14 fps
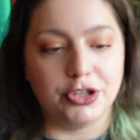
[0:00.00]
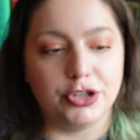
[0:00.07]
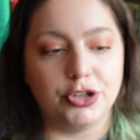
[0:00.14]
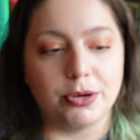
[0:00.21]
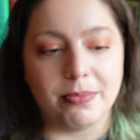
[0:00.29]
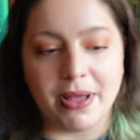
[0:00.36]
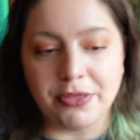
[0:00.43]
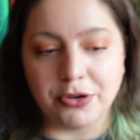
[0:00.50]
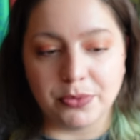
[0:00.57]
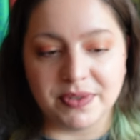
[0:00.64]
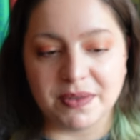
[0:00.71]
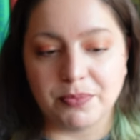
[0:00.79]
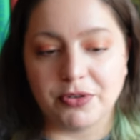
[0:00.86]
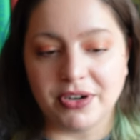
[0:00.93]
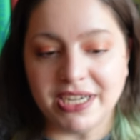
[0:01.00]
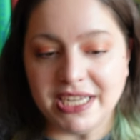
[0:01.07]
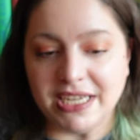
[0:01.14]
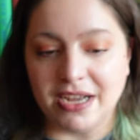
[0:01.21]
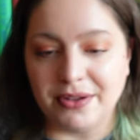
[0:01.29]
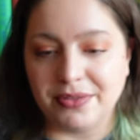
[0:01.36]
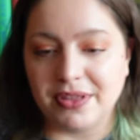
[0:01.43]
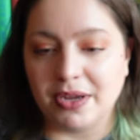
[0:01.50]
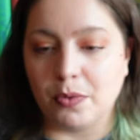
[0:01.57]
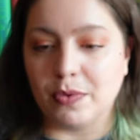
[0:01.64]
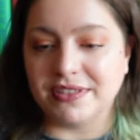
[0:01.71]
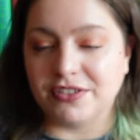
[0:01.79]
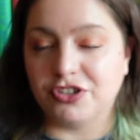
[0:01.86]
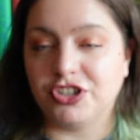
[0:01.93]
Your mother was a pretty young thing,
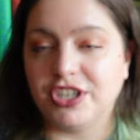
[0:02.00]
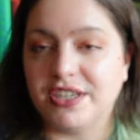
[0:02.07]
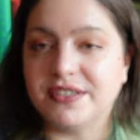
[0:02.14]
wasn't she?